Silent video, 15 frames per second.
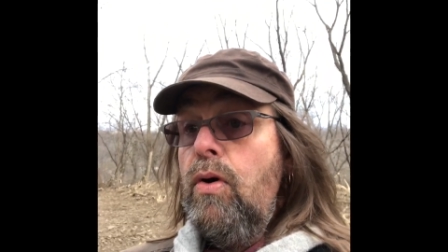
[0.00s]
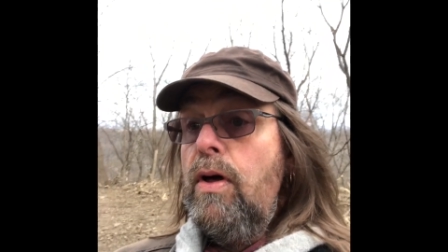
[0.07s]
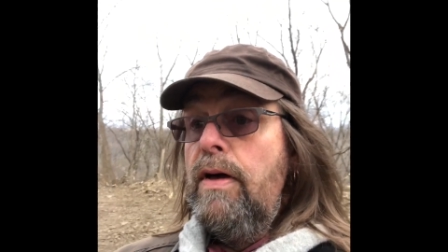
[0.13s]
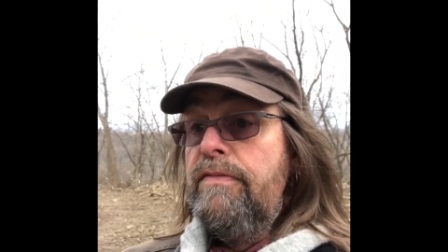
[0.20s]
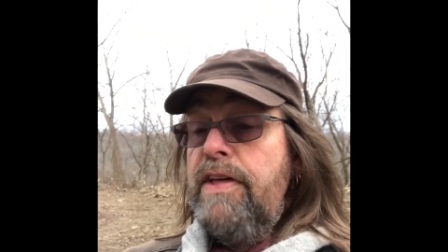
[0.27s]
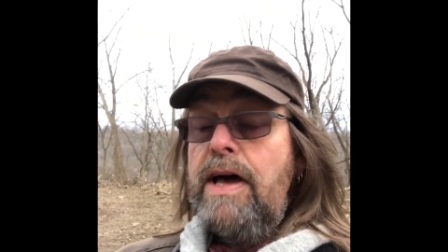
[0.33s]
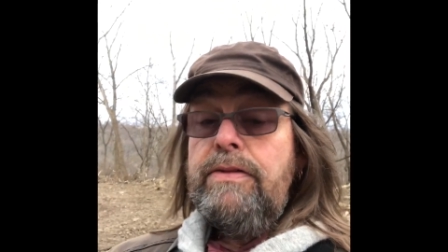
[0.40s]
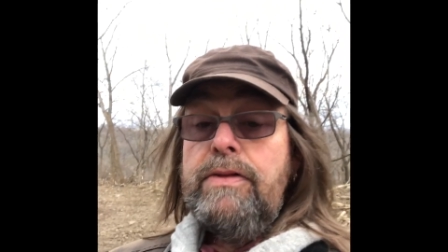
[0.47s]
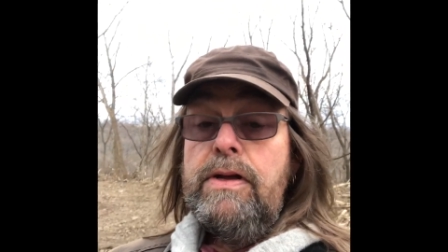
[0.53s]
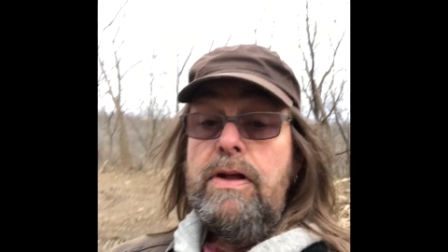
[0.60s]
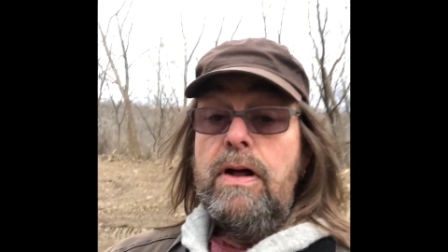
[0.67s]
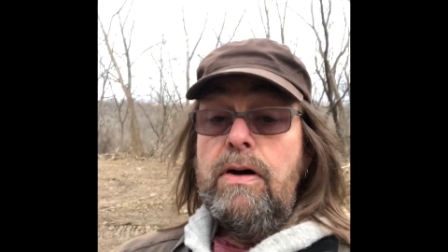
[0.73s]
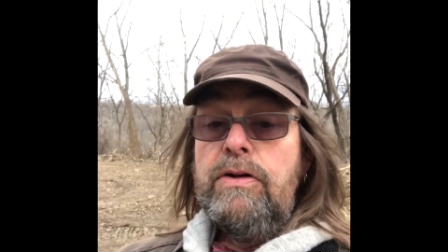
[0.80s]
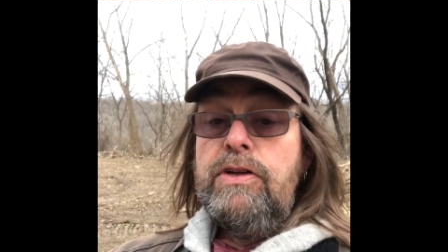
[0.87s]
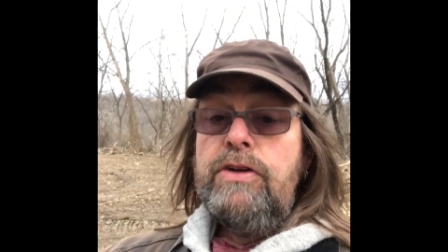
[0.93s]
that,
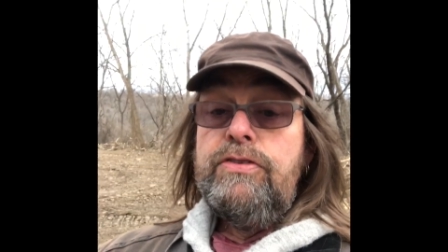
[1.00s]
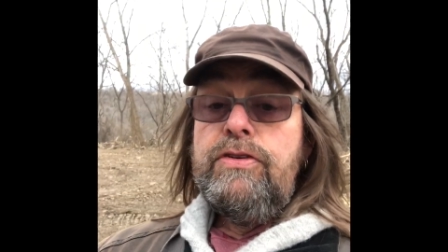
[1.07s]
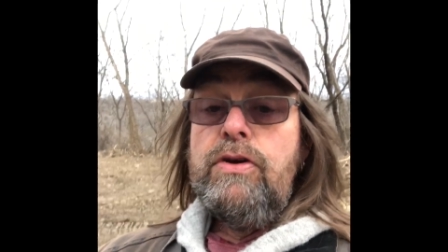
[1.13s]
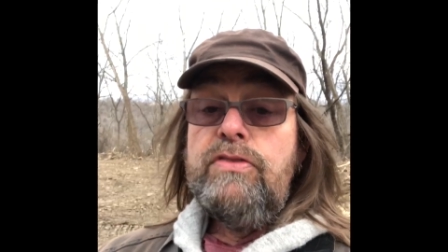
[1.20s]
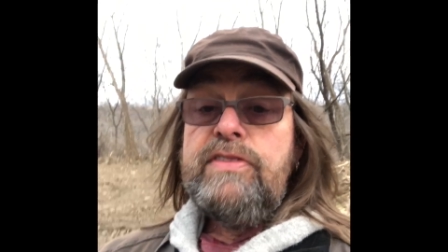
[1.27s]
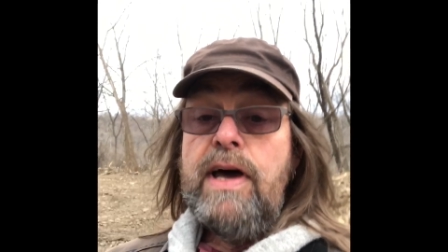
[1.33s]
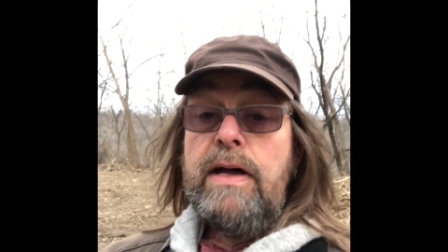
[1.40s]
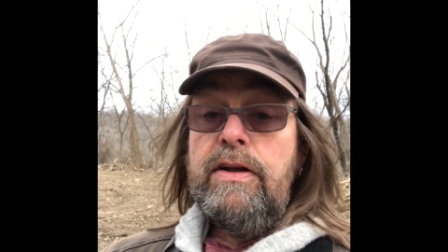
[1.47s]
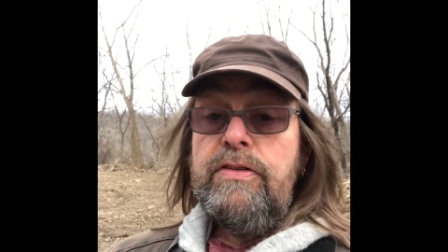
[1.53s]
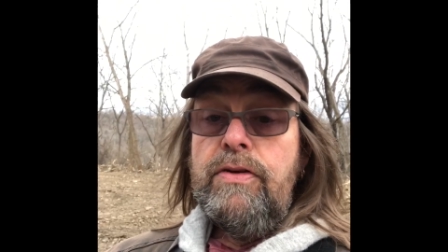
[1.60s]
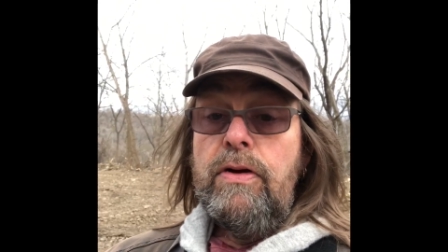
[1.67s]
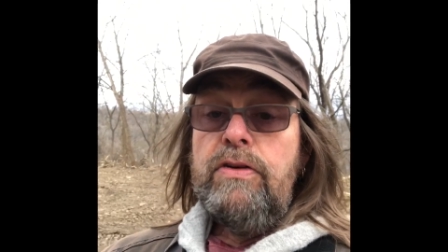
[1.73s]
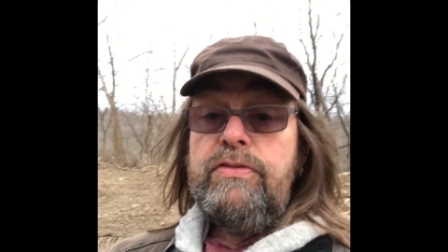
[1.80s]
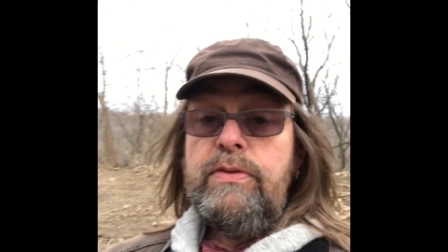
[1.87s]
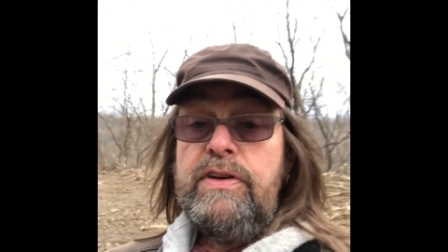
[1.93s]
just use that as
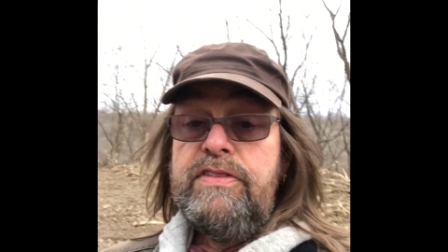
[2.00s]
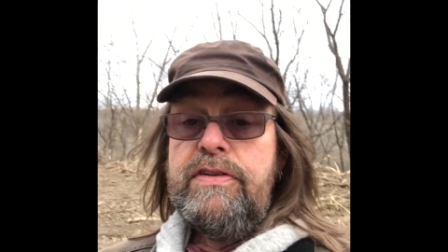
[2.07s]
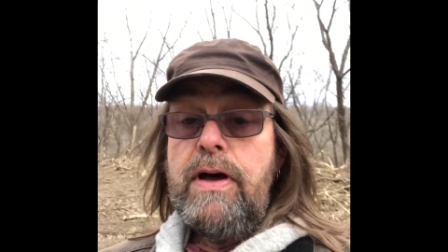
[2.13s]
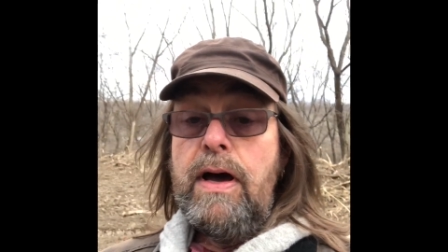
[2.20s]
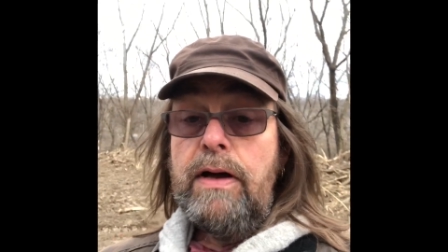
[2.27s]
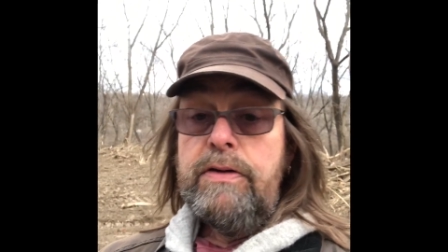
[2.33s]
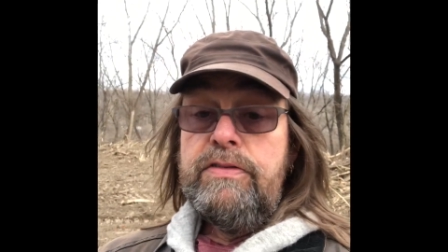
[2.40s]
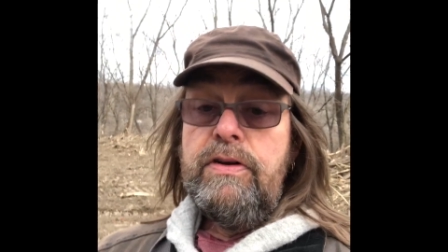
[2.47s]
nursery stock.